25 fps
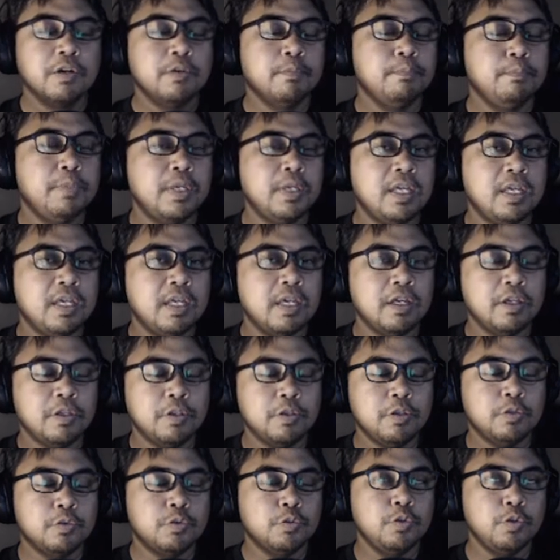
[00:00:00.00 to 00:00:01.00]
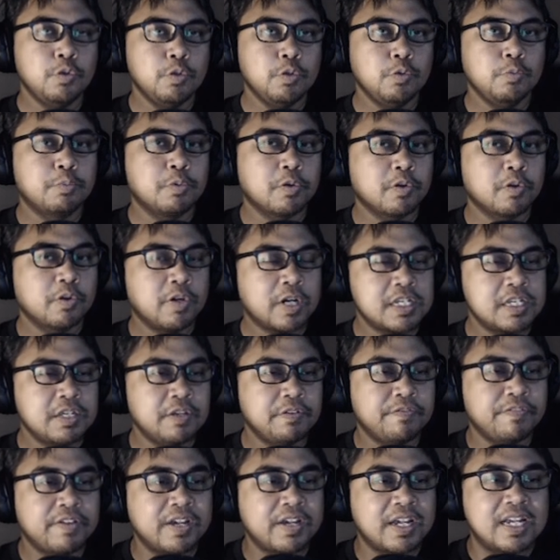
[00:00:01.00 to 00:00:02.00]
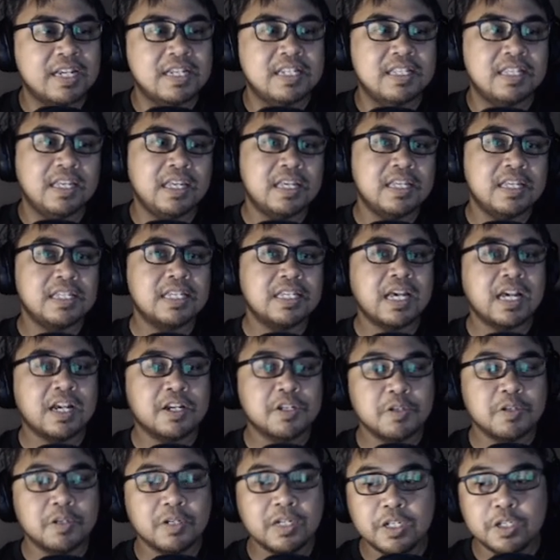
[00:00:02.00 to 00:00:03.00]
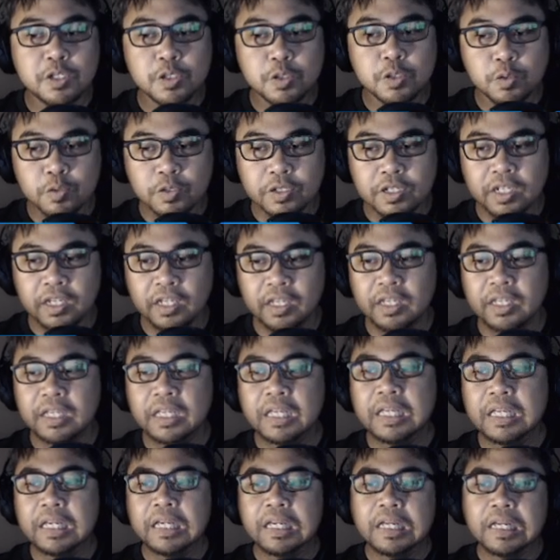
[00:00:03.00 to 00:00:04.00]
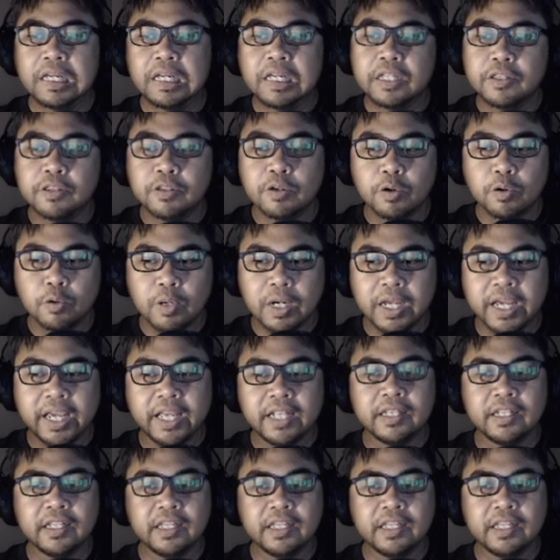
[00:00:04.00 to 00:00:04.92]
be to you progressing fast is actually choosing the right